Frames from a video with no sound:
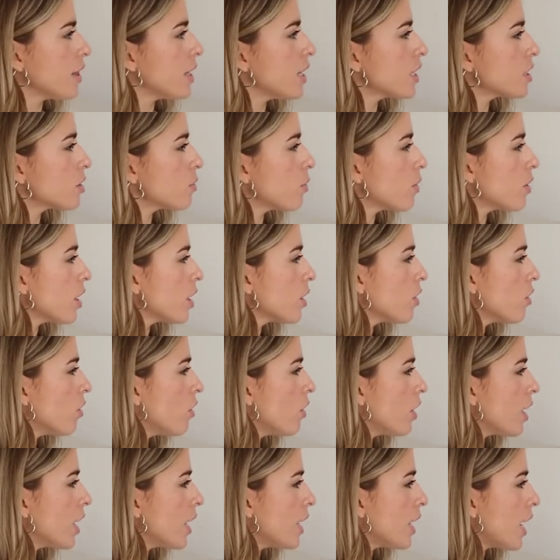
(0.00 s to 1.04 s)
This one I
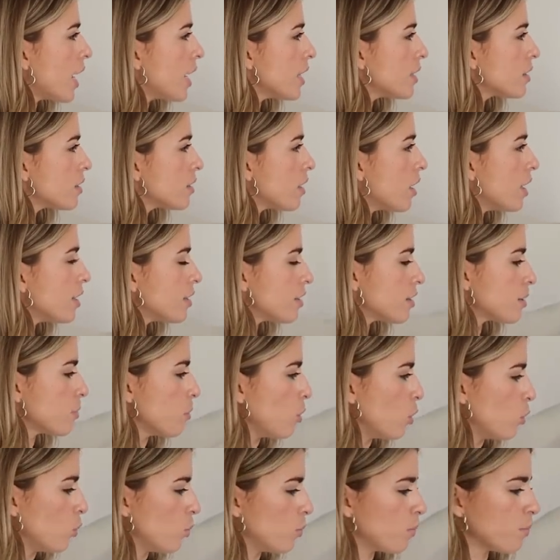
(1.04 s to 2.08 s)
got in a size
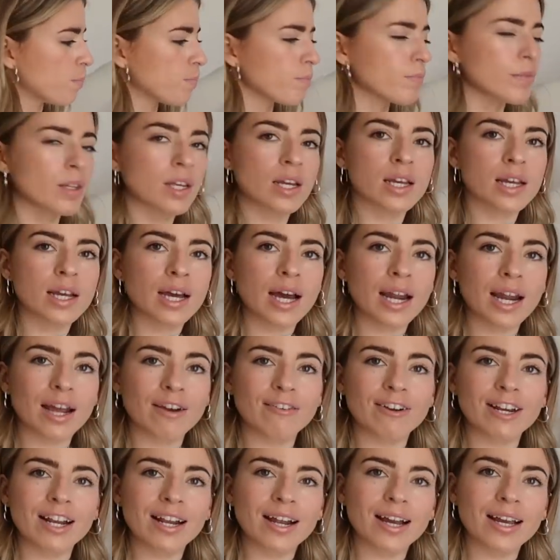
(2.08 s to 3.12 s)
small. I
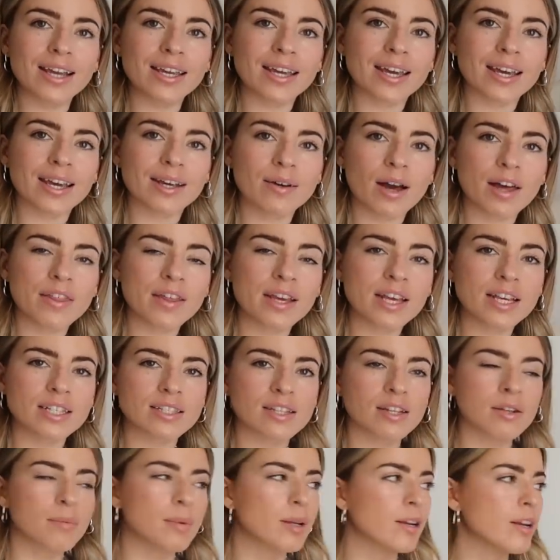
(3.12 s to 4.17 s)
really like it. I think it's
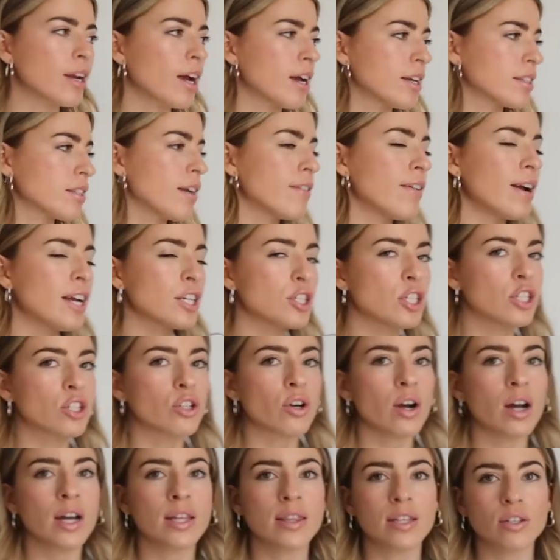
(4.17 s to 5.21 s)
going to be nice. I've actually
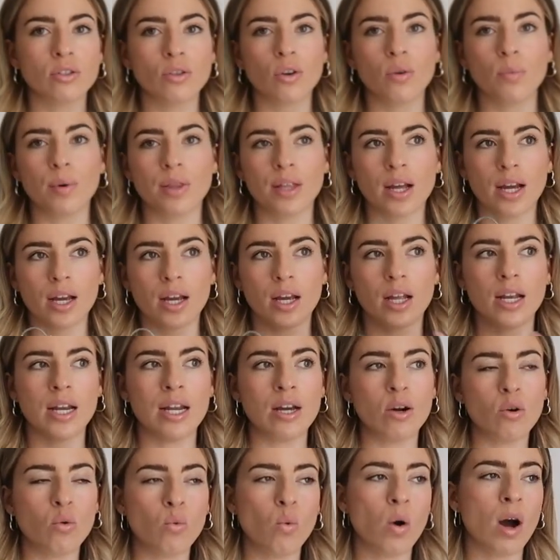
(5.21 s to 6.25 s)
tried this on with like a
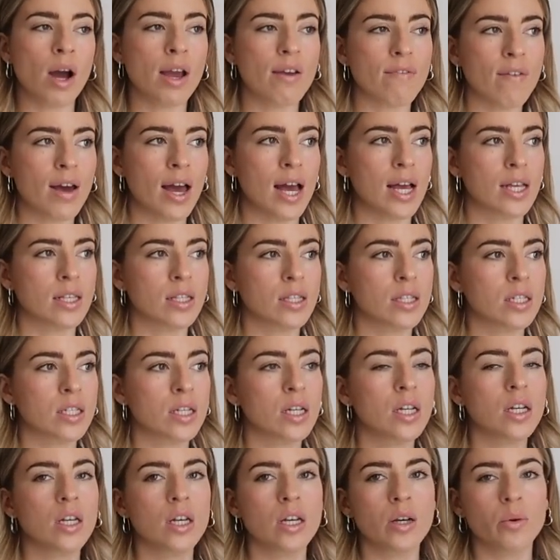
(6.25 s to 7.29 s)
little white vest
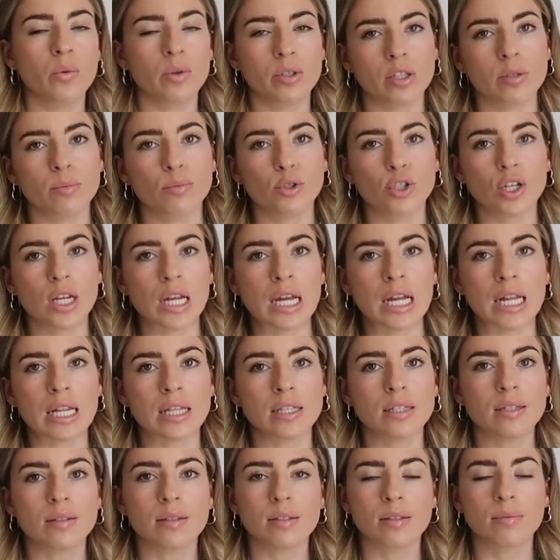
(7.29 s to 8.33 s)
with some
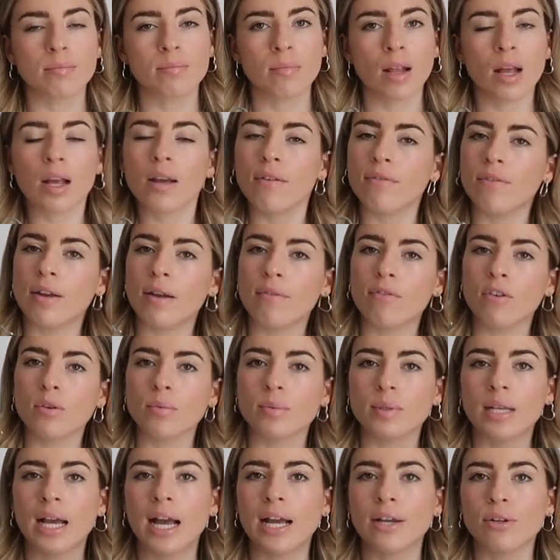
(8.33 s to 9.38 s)
jeans and some like flip-flop
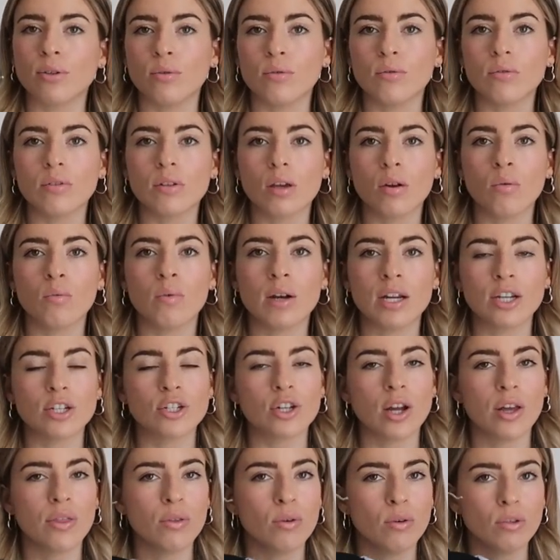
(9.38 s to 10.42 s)
sandals, which
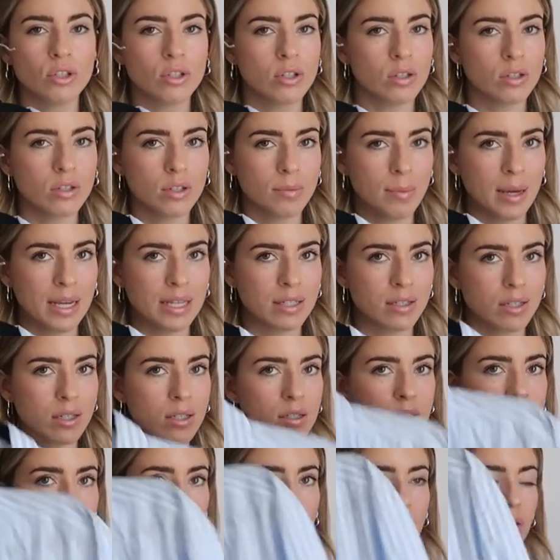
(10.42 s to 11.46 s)
I thought just looked amazing.
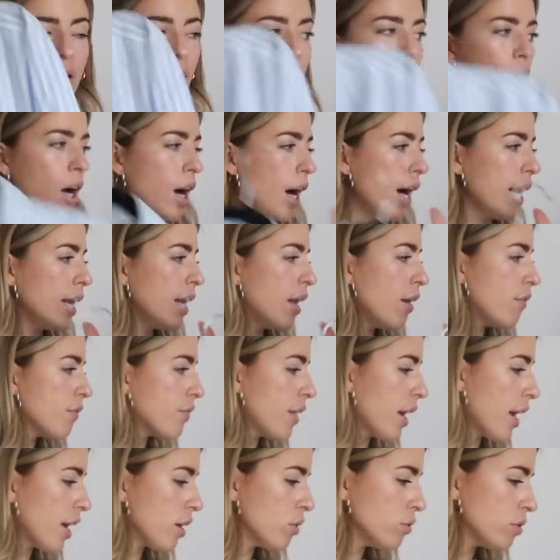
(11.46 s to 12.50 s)
So I love
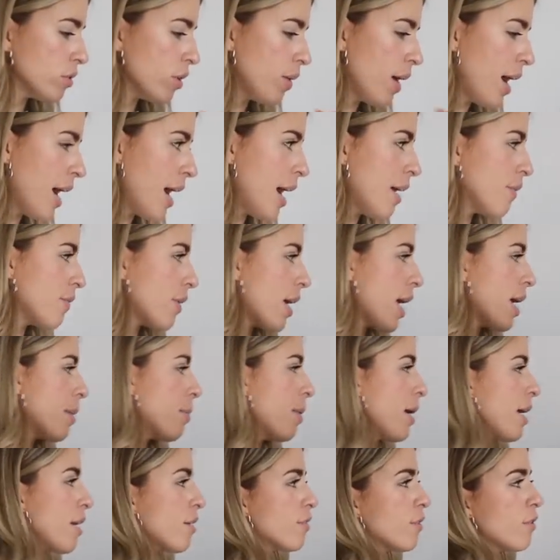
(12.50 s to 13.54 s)
that. I also have a
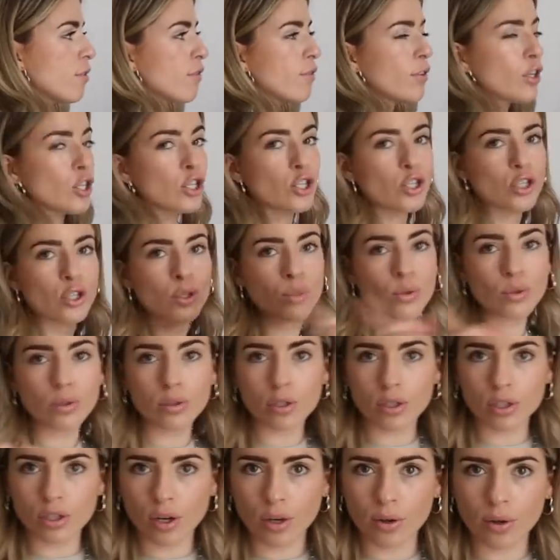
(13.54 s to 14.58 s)
pair of shoes
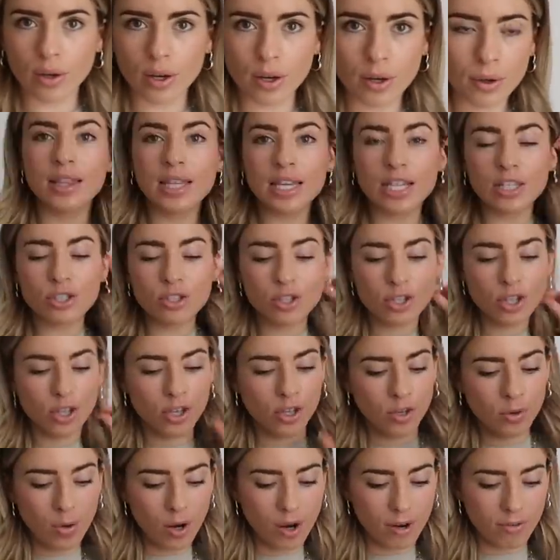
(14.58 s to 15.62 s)
to show you. These
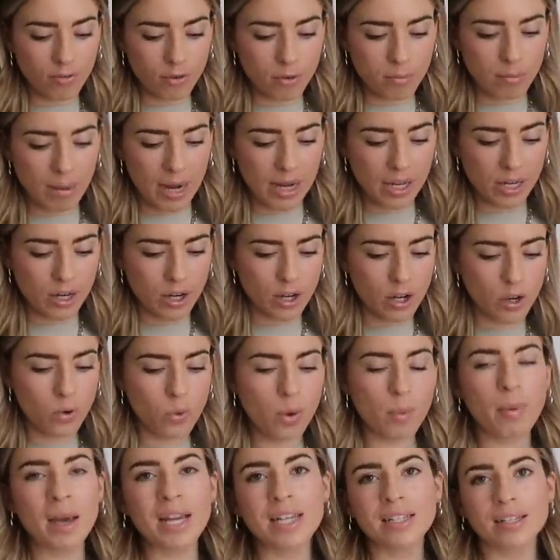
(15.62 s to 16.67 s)
two are from
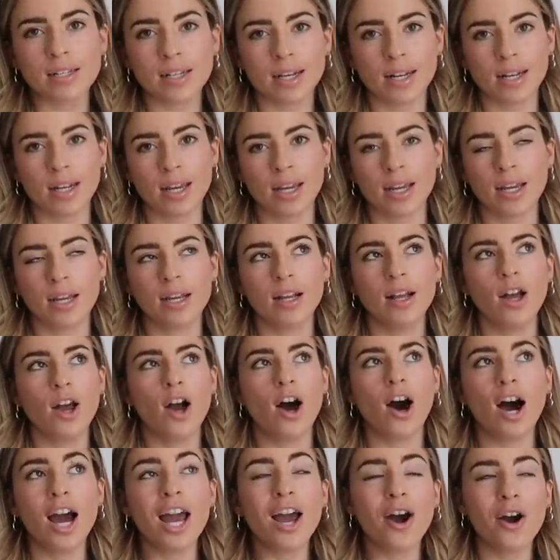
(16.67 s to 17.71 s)
Mango. Basically,
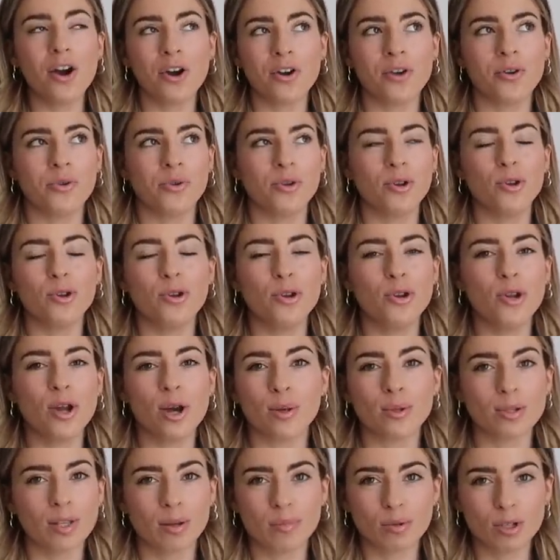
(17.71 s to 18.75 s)
I own
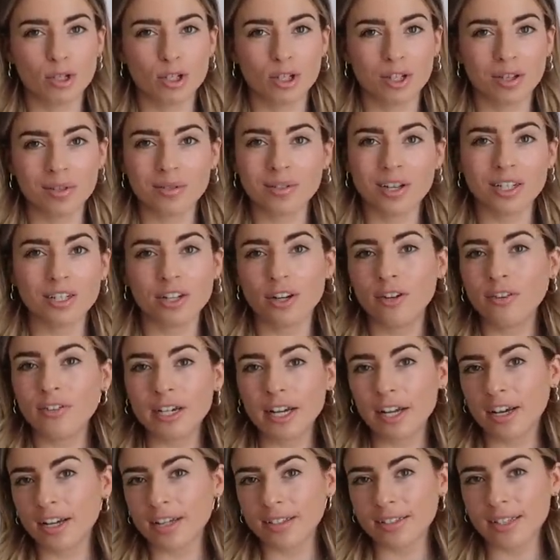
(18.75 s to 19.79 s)
no summer shoes. I don't really
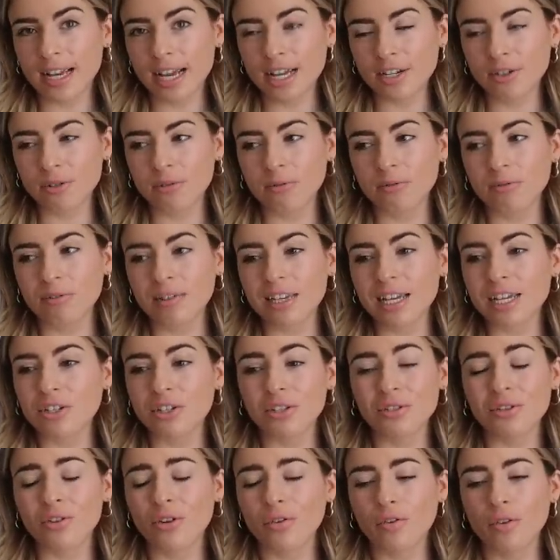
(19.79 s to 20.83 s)
like sandals. It's
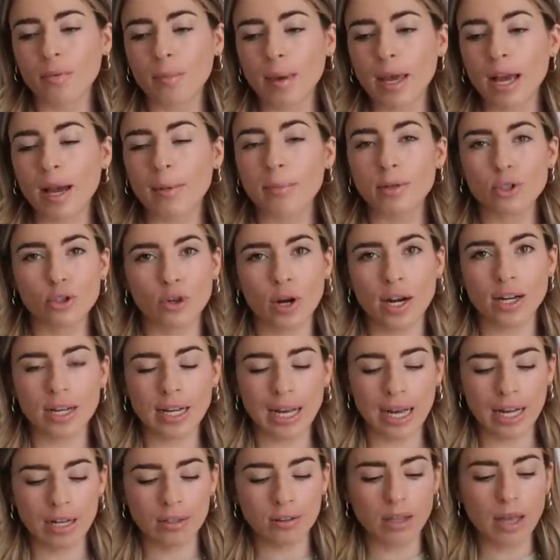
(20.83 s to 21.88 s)
just not for me. I'm a trainer
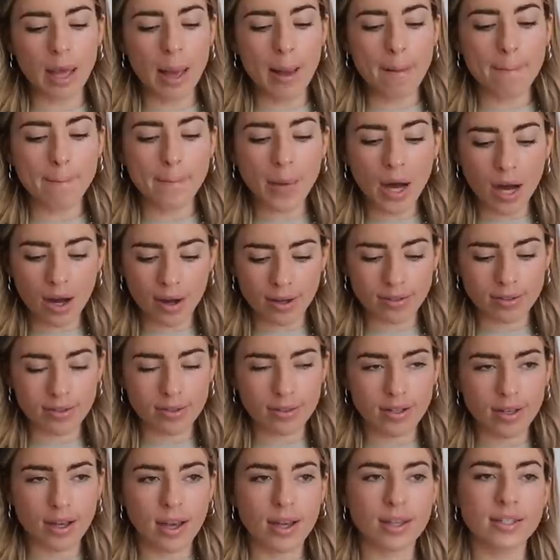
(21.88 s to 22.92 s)
gal. But
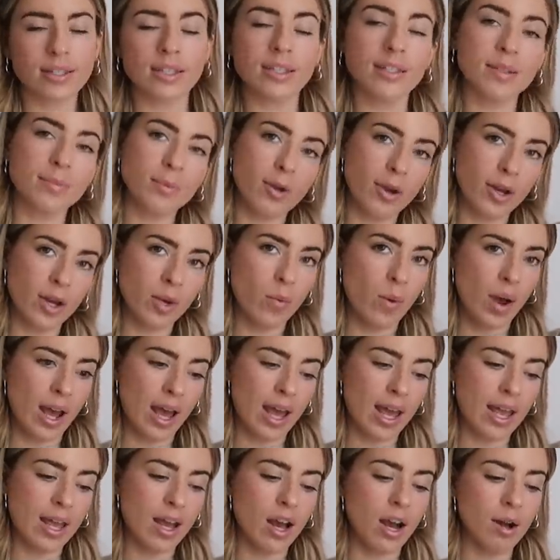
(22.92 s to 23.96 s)
since I'm going
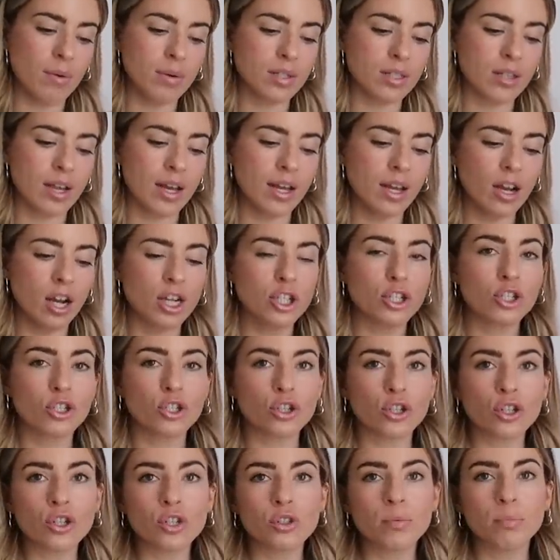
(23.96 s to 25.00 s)
away, I was like, I
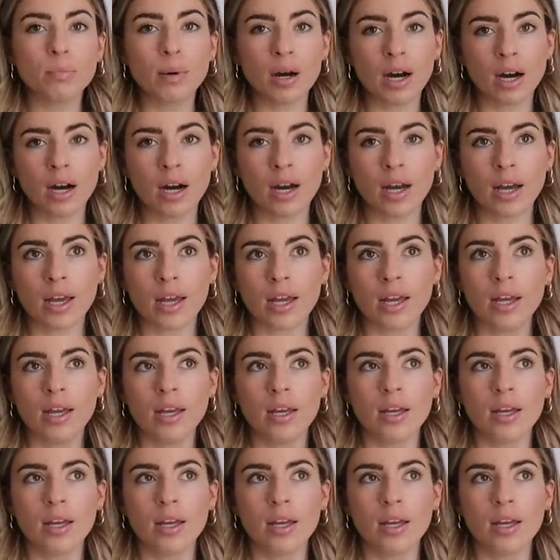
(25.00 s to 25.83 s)
should buy